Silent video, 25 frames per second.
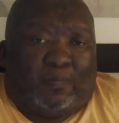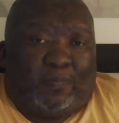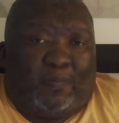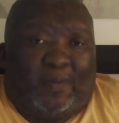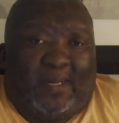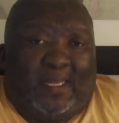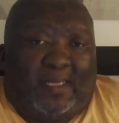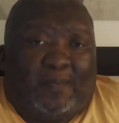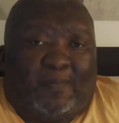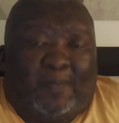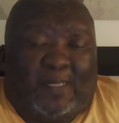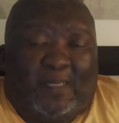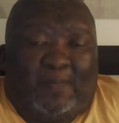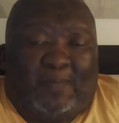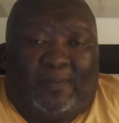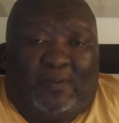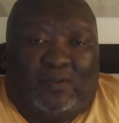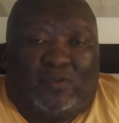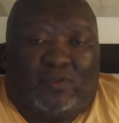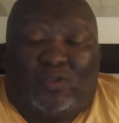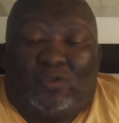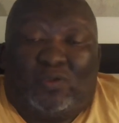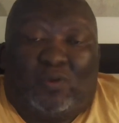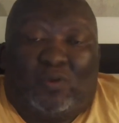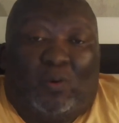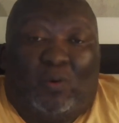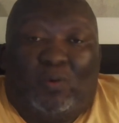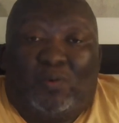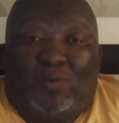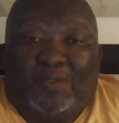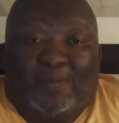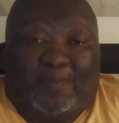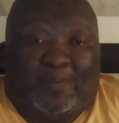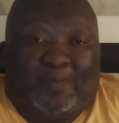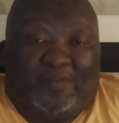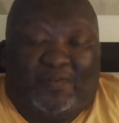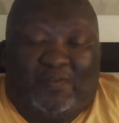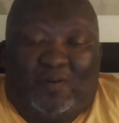black people don't
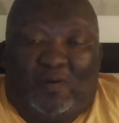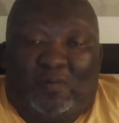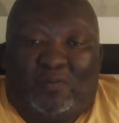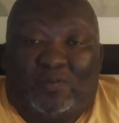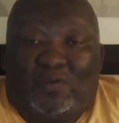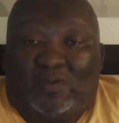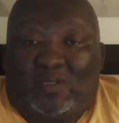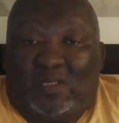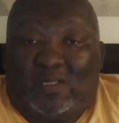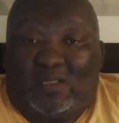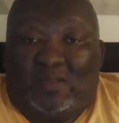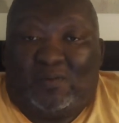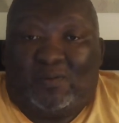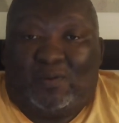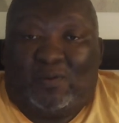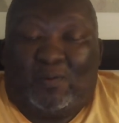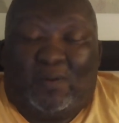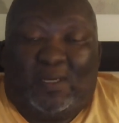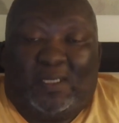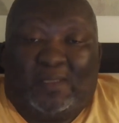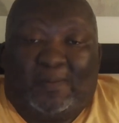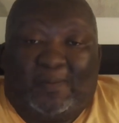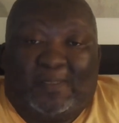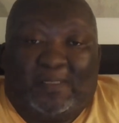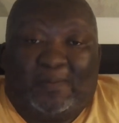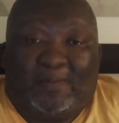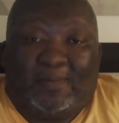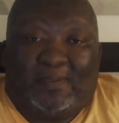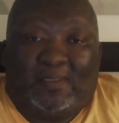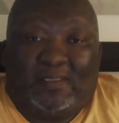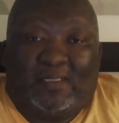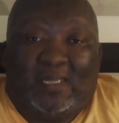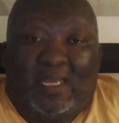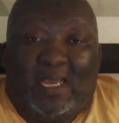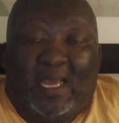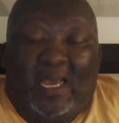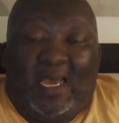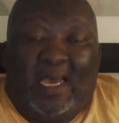always perform together with white
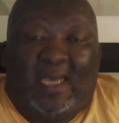people.